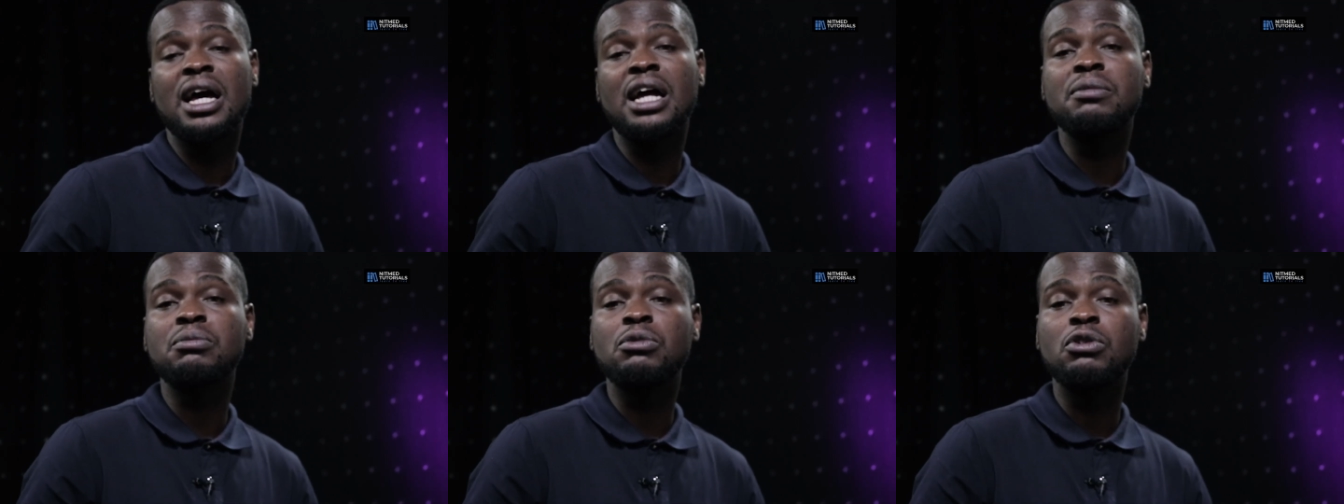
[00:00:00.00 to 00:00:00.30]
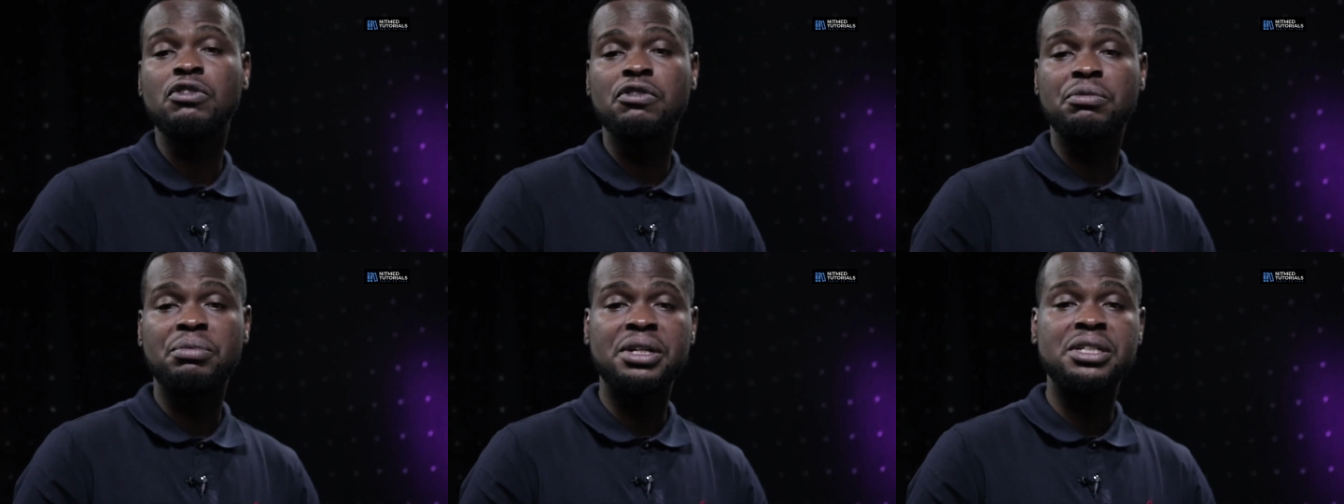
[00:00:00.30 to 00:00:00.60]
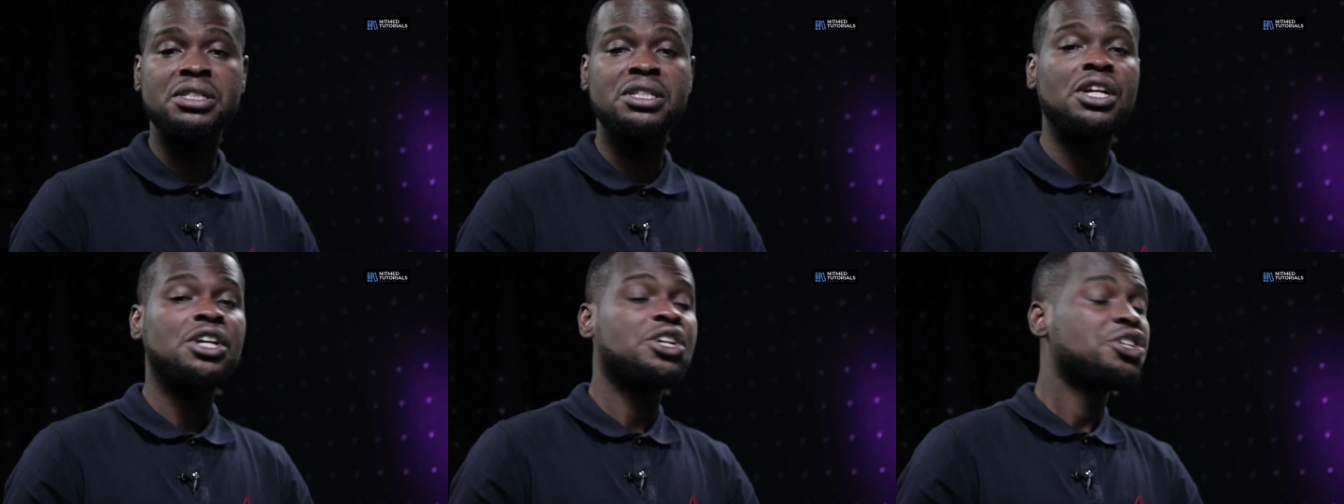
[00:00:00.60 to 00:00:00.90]
and
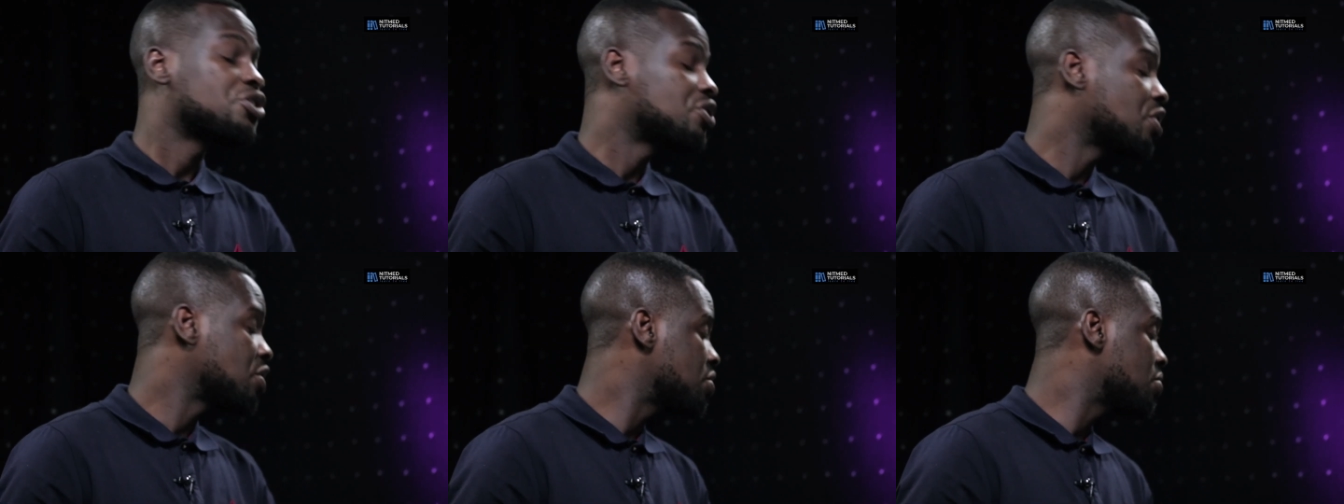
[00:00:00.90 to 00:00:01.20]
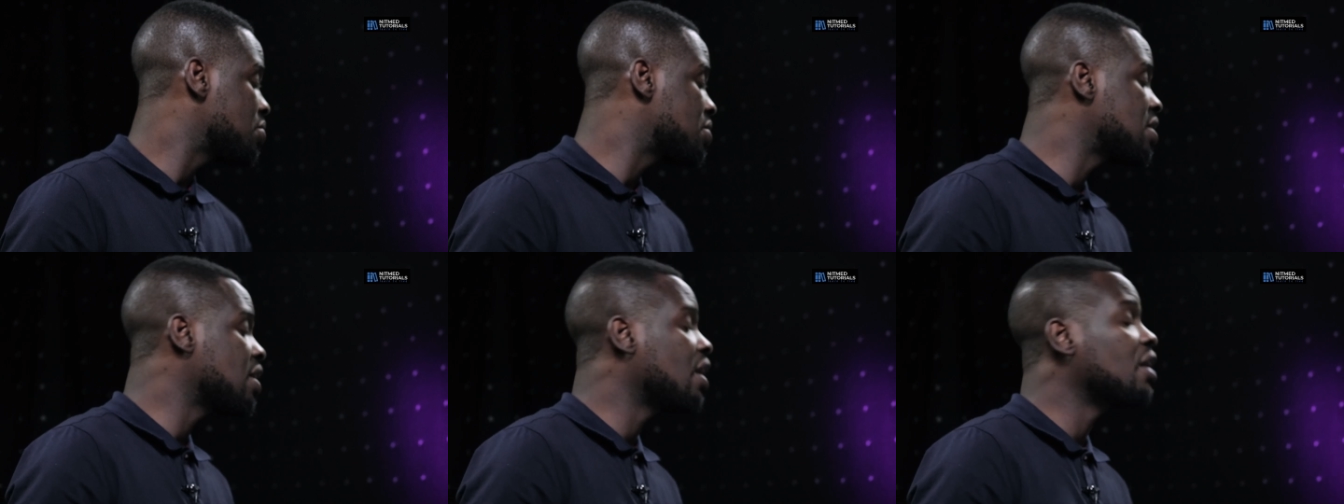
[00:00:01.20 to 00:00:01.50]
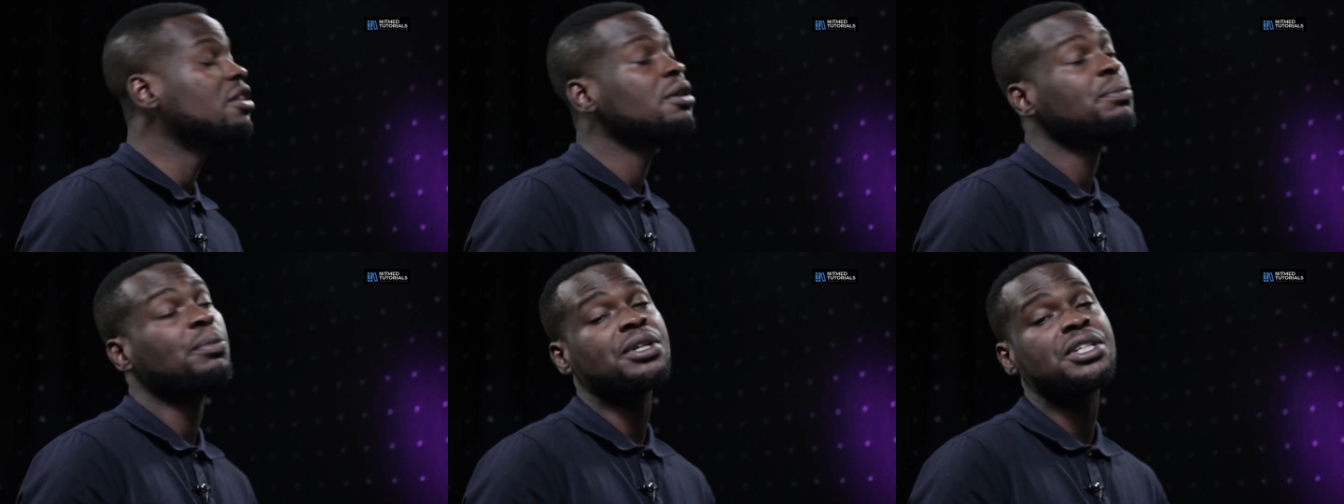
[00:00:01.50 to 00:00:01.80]
movement. So you tell
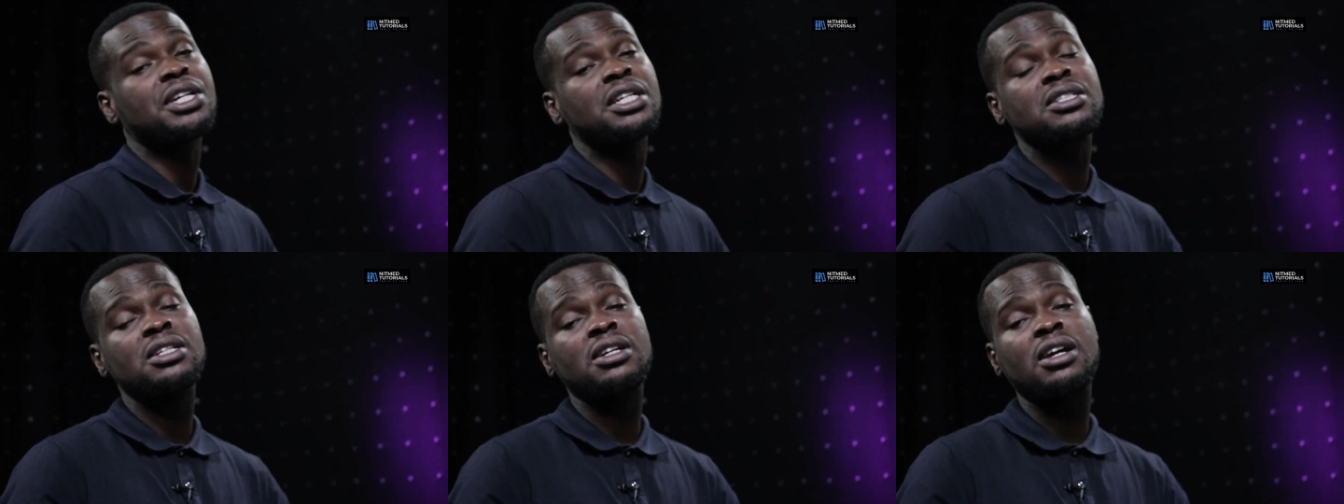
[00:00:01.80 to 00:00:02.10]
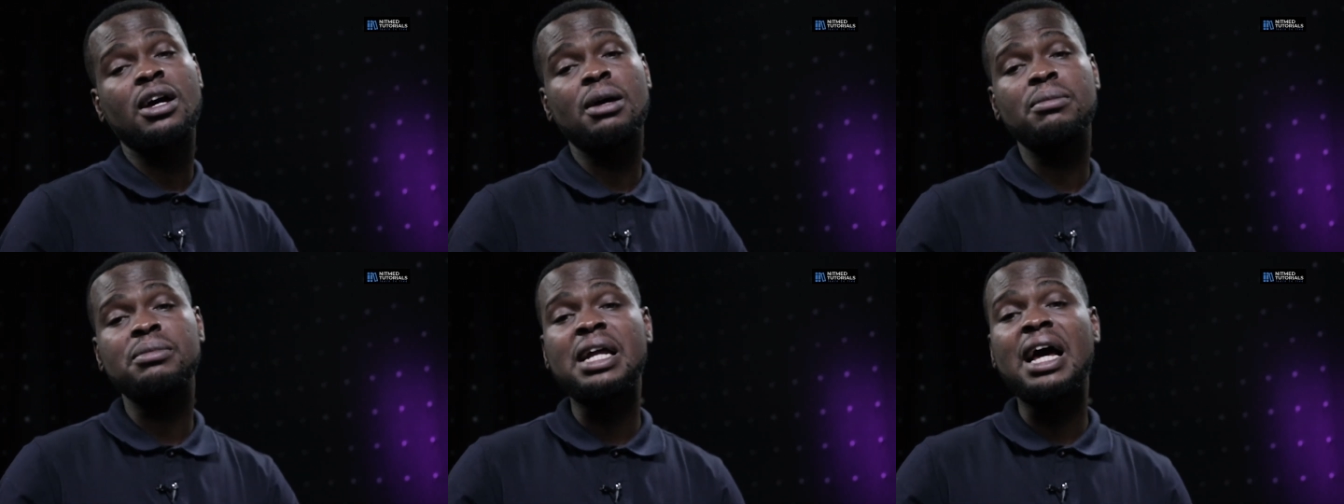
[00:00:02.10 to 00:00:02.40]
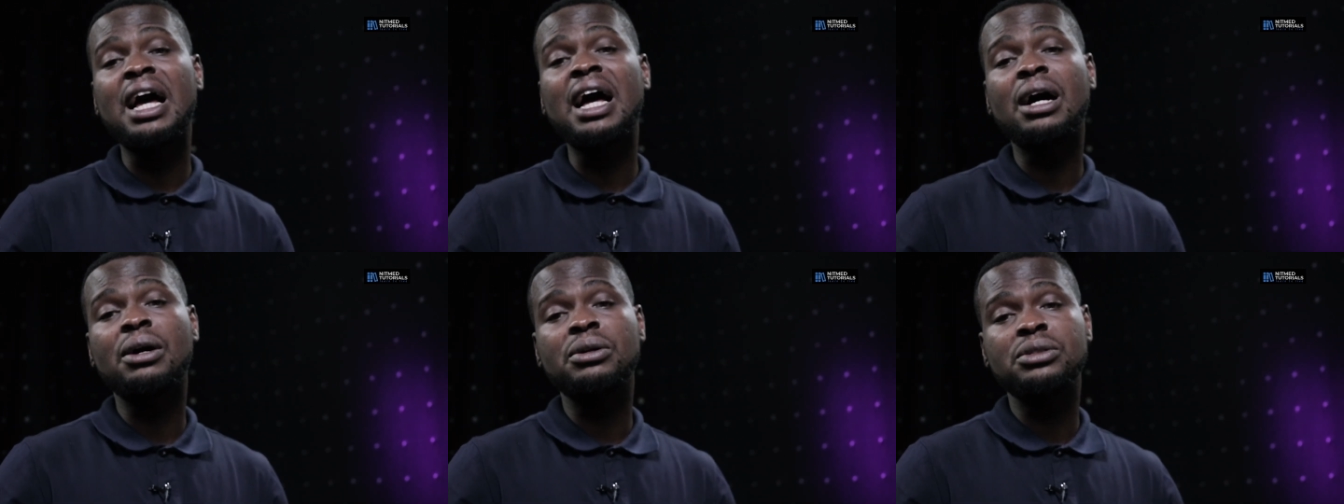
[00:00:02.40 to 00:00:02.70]
the patient to come
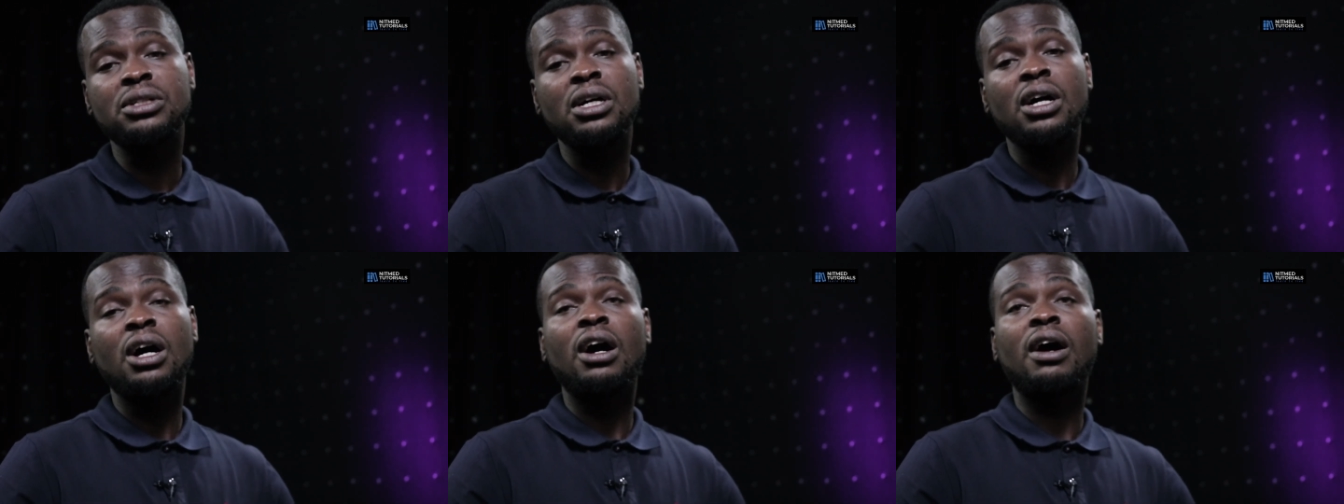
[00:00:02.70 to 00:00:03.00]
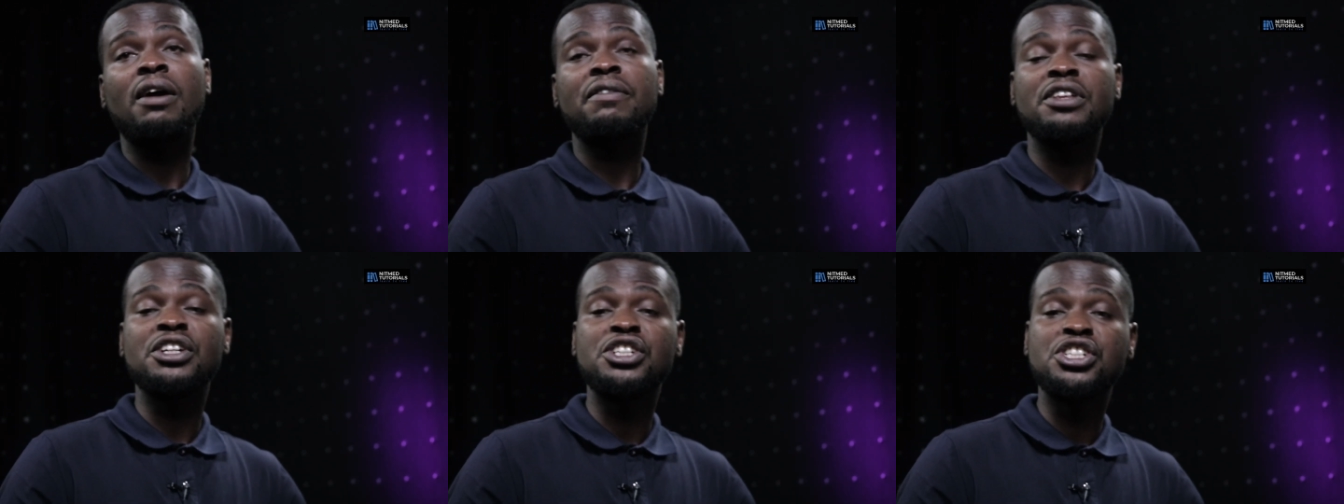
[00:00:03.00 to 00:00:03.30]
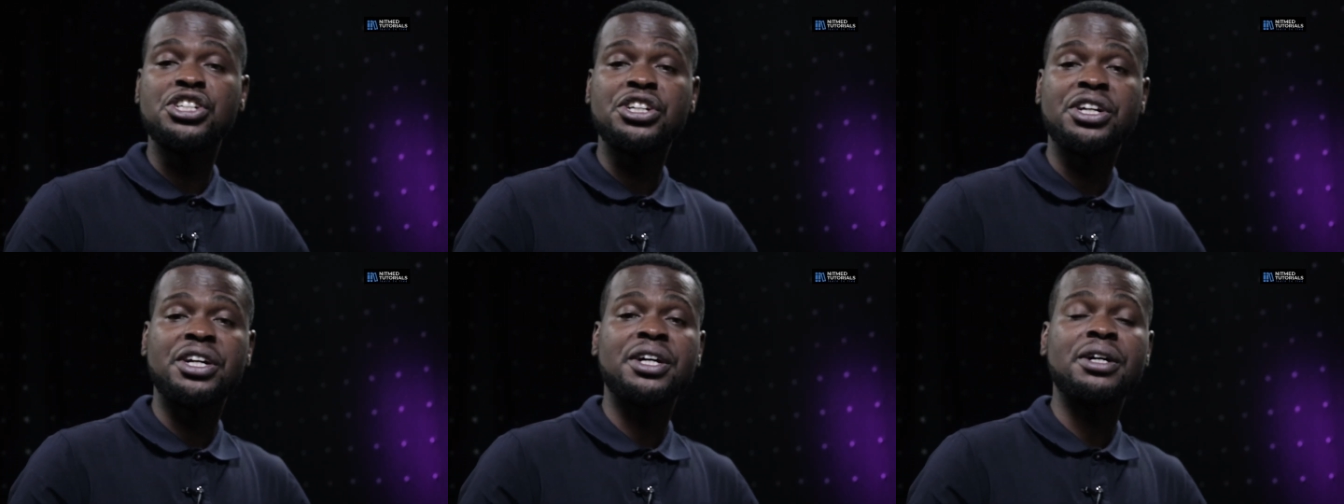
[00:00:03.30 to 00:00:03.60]
out of the
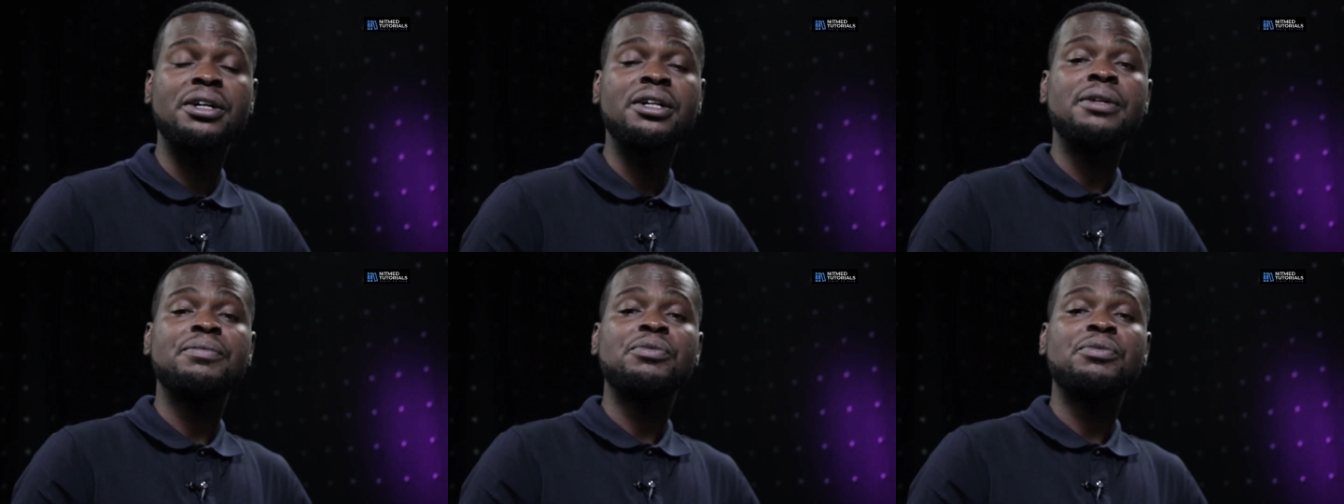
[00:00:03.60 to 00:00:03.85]
chair